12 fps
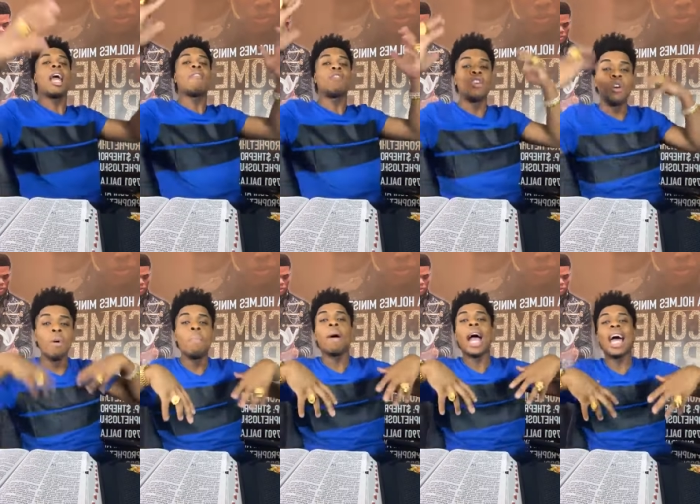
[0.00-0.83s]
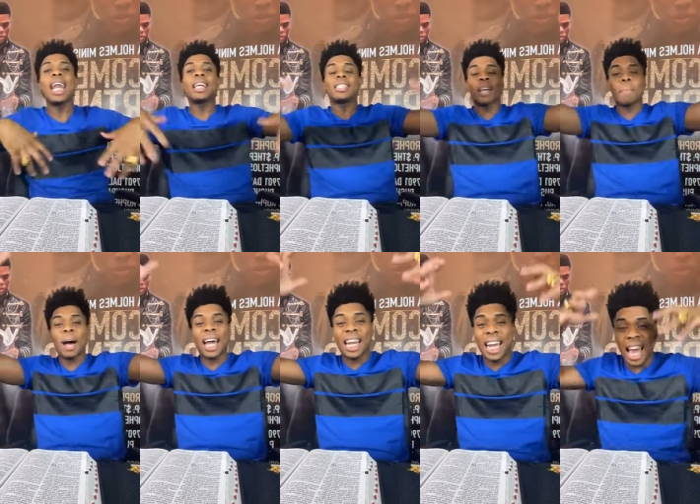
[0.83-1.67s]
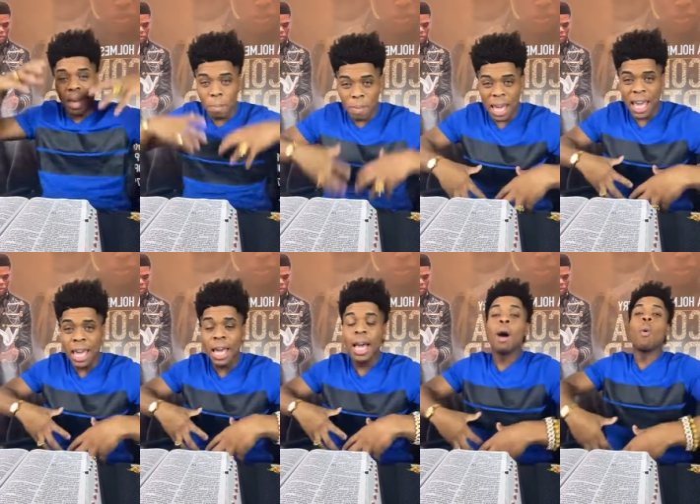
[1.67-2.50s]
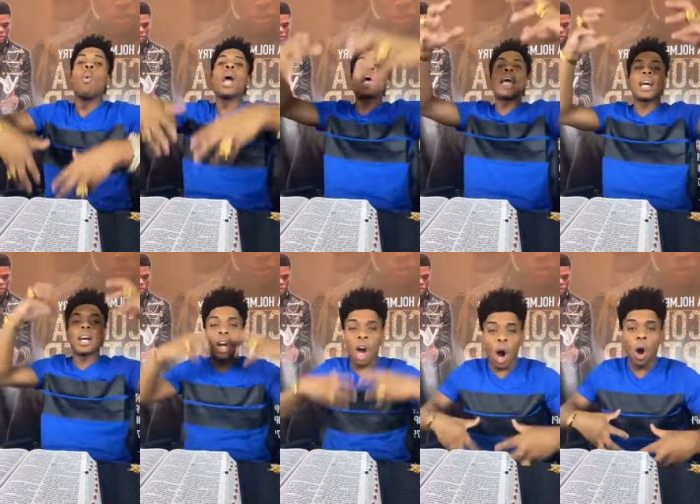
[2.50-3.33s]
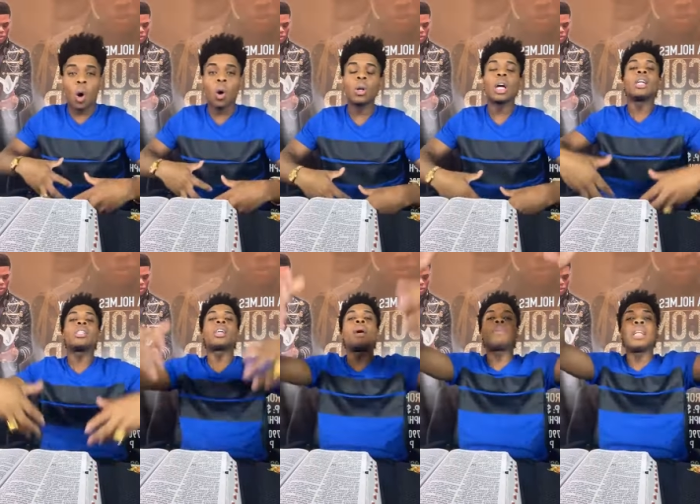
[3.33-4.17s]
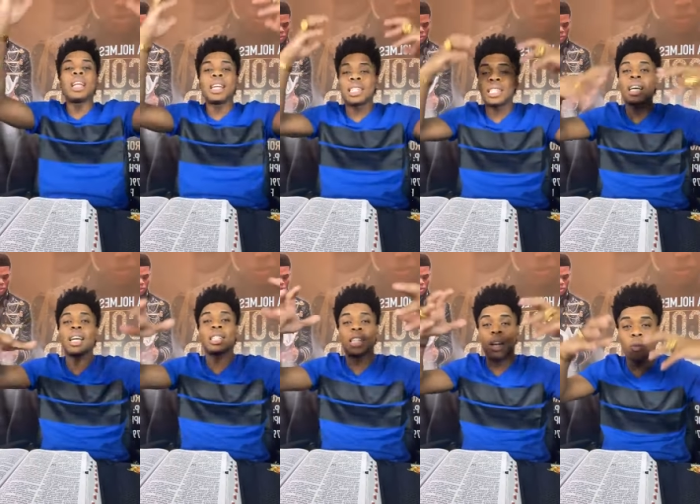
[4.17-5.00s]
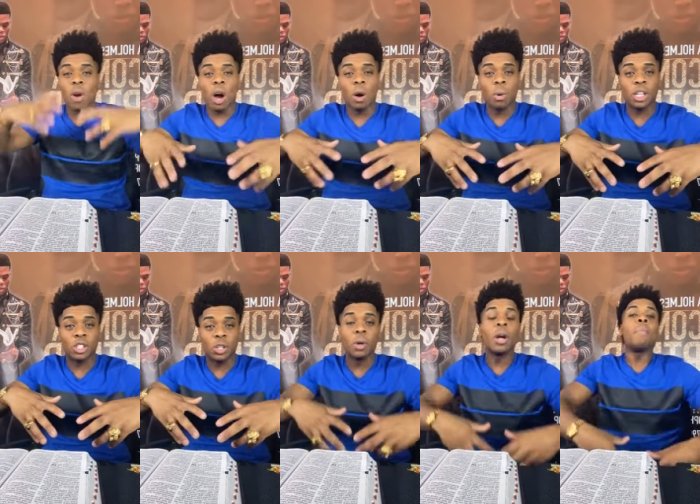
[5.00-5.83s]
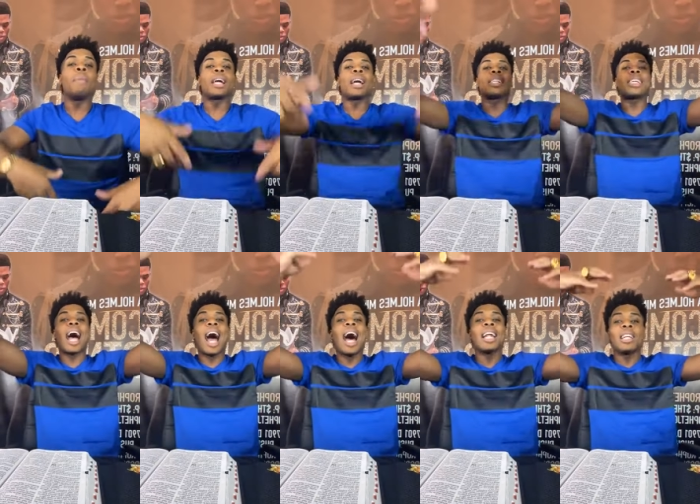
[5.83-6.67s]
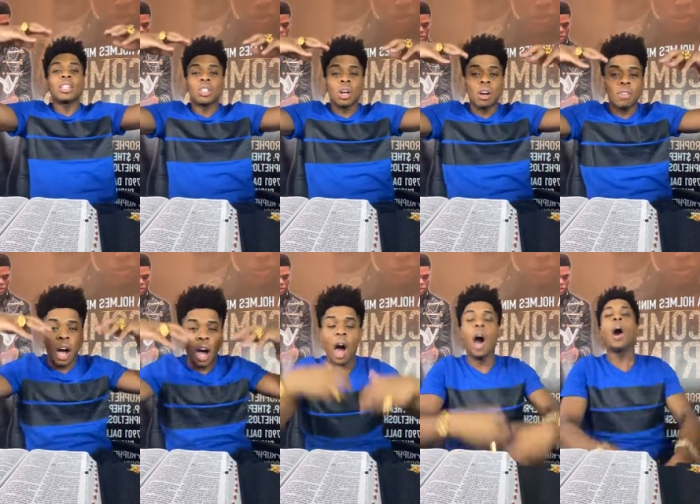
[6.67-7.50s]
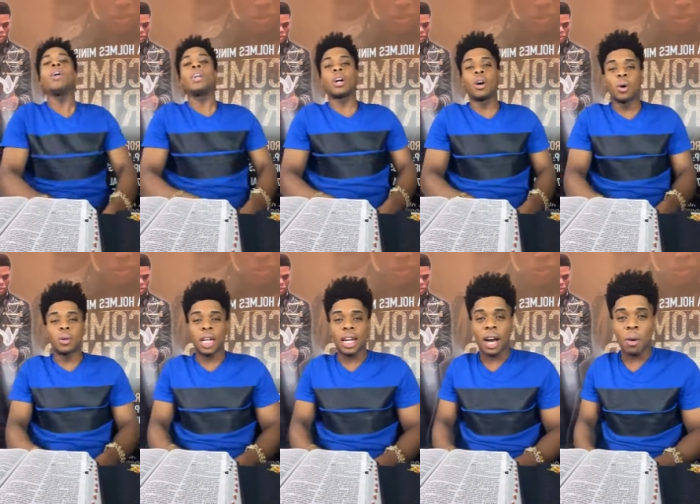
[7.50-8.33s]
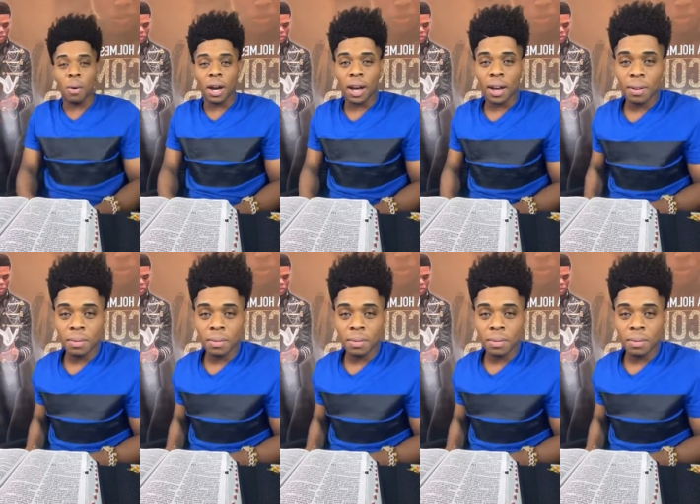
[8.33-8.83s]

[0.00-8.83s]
If you mad at somebody like me wearing gold, something is seriously wrong with you because I deserve all the gold that I wear.